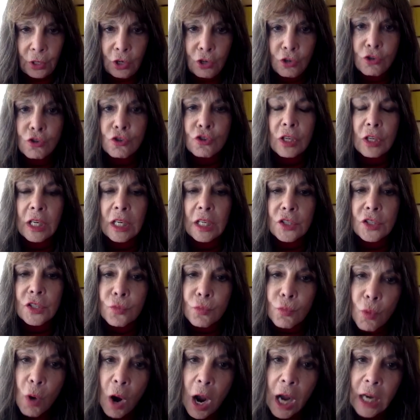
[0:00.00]
She is
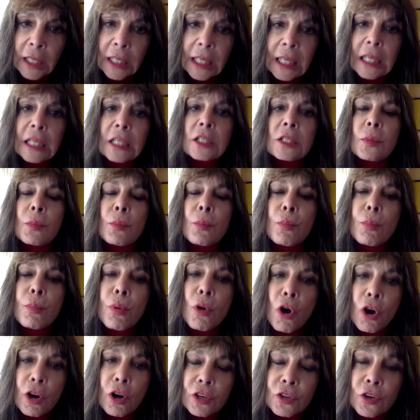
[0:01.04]
Rocky's
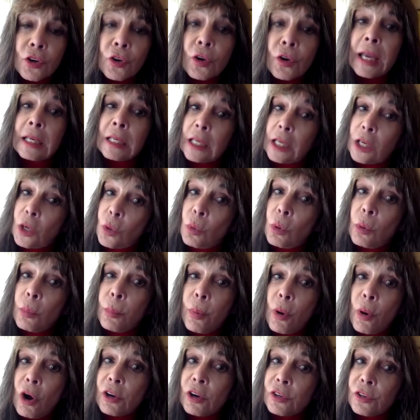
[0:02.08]
partner, an equal
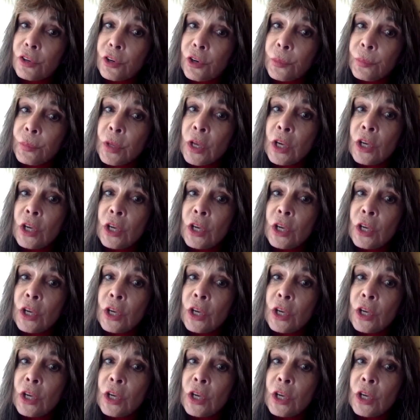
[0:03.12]
partner.